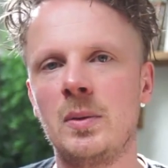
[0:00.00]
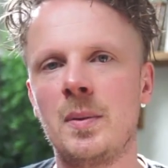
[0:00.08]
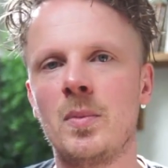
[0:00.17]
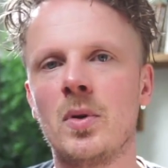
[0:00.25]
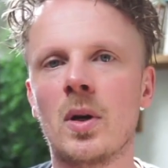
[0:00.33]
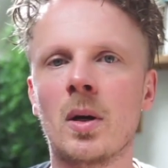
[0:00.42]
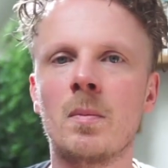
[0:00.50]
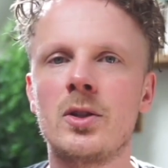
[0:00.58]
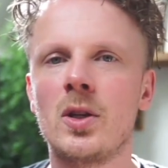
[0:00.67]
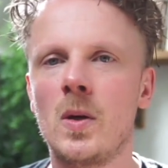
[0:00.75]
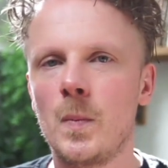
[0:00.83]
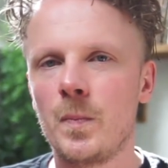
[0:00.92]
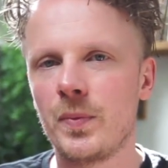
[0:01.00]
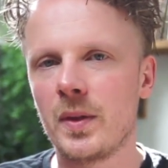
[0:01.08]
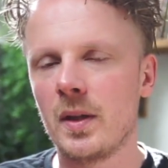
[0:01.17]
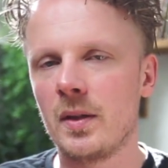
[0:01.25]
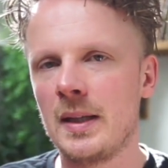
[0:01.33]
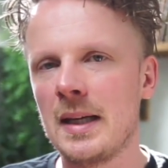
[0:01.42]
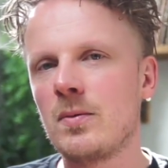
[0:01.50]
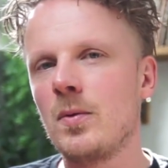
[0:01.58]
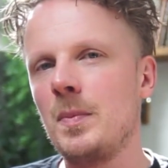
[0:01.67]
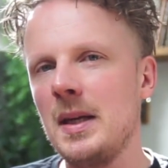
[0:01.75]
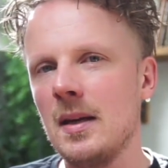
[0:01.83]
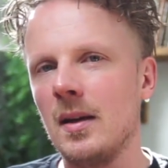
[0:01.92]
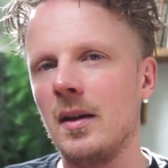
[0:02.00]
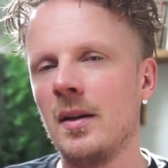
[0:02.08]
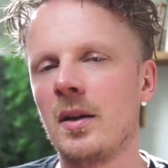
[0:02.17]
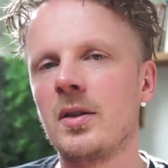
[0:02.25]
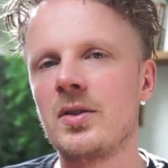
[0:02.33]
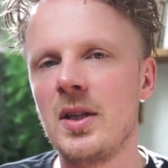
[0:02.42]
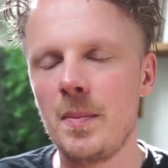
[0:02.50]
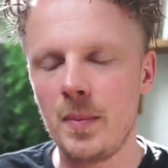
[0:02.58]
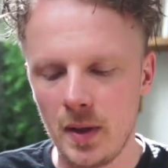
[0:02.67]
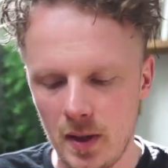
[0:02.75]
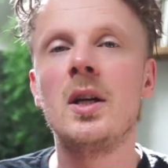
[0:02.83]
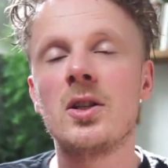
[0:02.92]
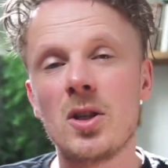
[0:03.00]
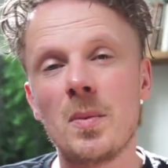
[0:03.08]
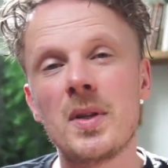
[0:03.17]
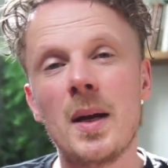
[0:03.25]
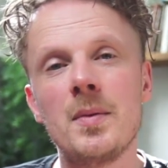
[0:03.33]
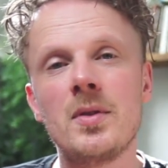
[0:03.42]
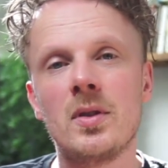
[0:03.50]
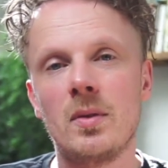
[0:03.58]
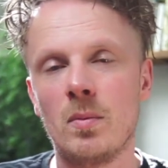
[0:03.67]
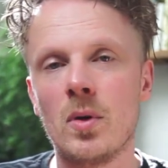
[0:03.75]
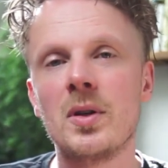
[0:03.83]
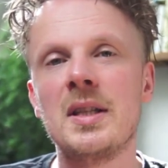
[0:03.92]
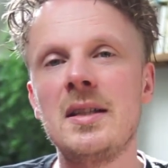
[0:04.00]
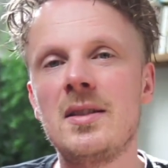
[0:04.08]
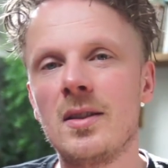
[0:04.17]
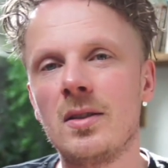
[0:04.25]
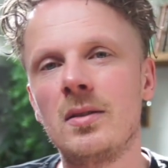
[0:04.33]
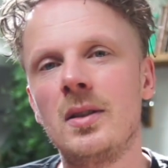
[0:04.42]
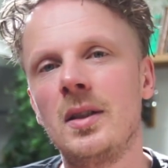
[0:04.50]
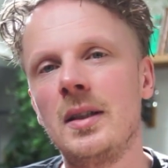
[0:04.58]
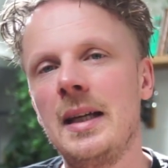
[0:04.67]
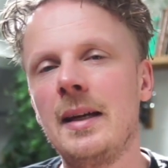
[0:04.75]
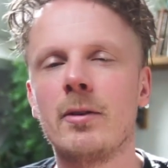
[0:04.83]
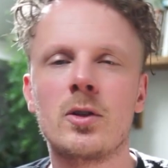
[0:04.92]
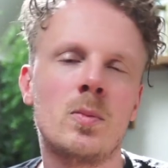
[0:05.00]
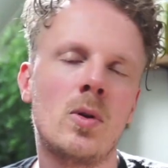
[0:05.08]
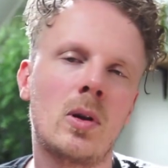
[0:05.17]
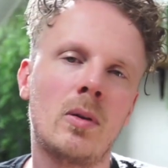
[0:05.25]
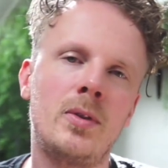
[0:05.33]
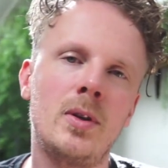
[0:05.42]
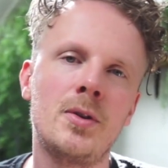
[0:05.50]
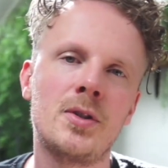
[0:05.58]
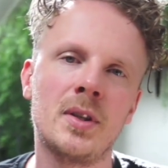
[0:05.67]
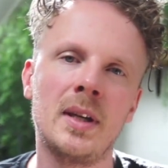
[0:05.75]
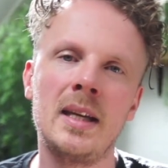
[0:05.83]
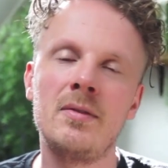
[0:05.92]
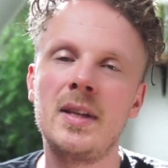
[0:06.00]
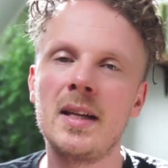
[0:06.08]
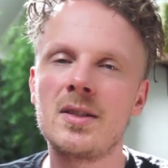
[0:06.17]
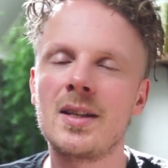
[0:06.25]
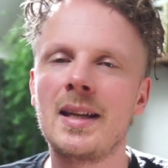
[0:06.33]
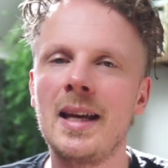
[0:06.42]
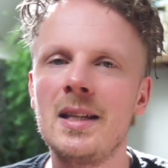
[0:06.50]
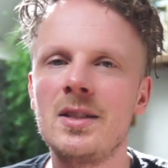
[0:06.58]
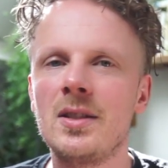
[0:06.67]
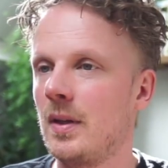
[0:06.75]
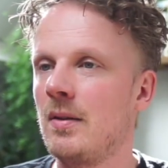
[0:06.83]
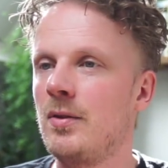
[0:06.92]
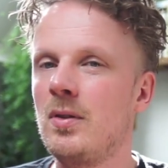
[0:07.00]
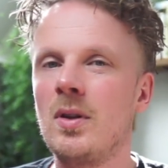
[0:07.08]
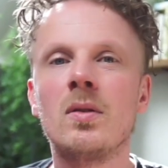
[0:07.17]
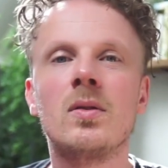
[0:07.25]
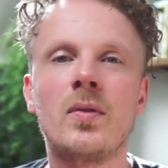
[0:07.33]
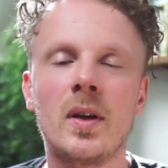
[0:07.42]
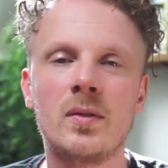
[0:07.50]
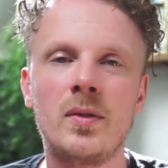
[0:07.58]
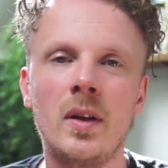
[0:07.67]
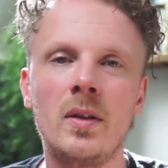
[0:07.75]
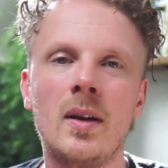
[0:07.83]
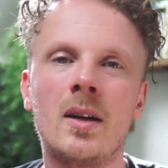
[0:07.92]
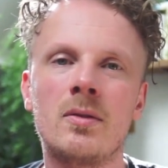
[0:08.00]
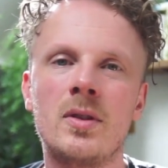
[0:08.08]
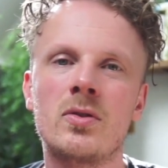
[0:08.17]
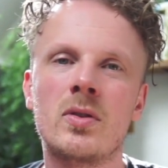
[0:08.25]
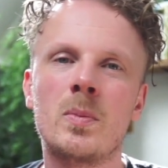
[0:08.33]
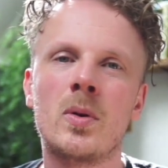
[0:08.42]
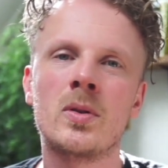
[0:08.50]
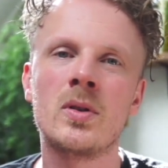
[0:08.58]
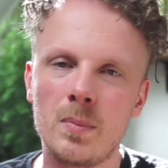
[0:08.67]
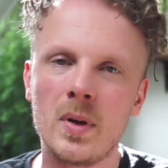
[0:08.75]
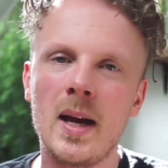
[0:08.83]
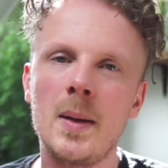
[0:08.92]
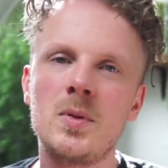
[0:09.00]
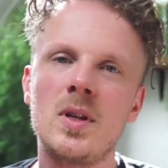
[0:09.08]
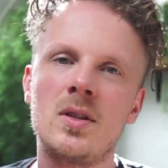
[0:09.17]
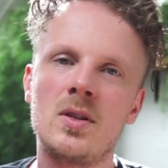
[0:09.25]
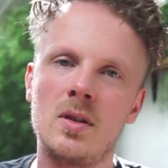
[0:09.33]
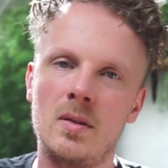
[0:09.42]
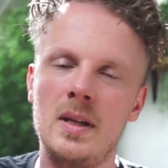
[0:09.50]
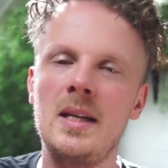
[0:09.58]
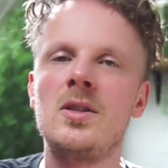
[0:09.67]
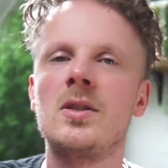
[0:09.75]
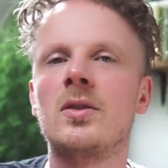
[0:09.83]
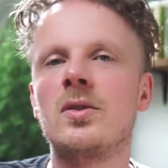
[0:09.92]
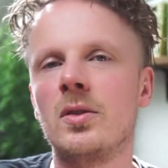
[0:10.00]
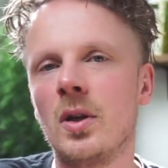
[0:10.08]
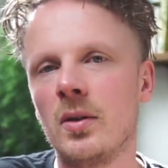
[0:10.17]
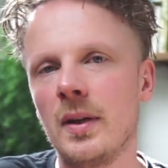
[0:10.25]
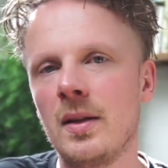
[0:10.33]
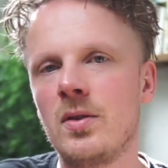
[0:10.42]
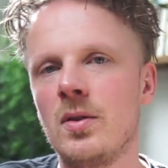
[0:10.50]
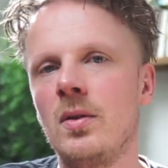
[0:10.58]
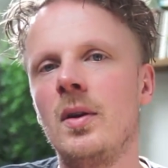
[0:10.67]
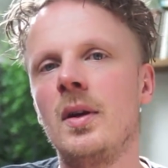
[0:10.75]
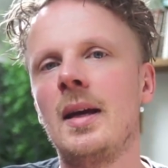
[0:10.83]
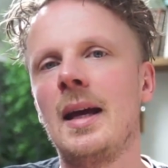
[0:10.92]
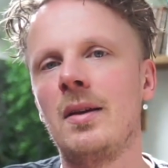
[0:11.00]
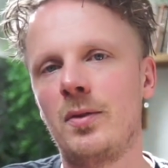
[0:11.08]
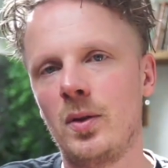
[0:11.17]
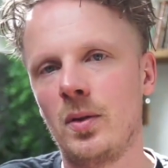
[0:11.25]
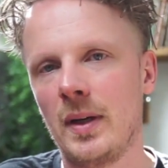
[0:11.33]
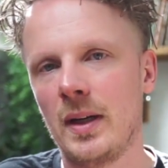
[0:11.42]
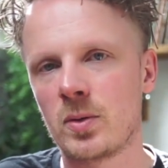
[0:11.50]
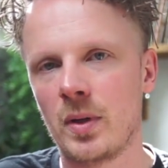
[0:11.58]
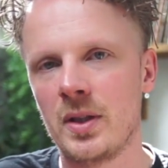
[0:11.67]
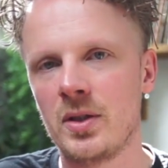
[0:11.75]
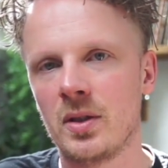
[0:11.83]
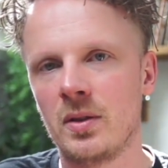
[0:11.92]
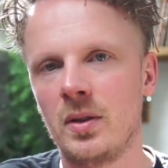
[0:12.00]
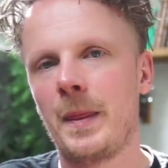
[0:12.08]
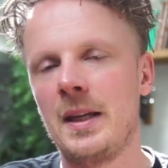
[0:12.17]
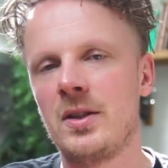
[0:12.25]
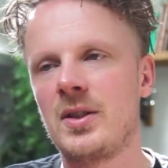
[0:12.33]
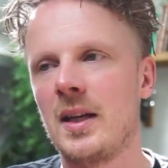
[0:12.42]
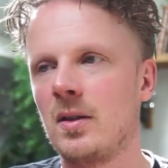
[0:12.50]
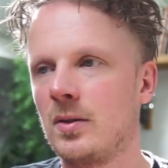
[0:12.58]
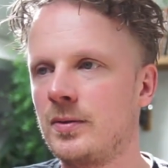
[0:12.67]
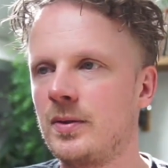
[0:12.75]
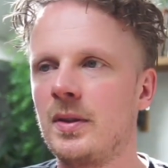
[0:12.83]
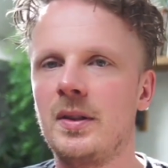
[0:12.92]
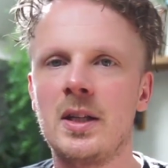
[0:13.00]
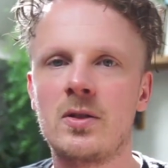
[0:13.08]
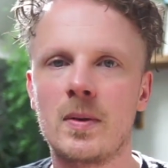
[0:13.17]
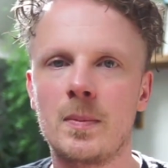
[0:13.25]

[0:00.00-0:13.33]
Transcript: bit more. So that would be another tip. Sometimes more detail equals more confusion. And if that's the case, if you don't find value out of this report, perhaps it's easier to go into a funnel exploration instead of this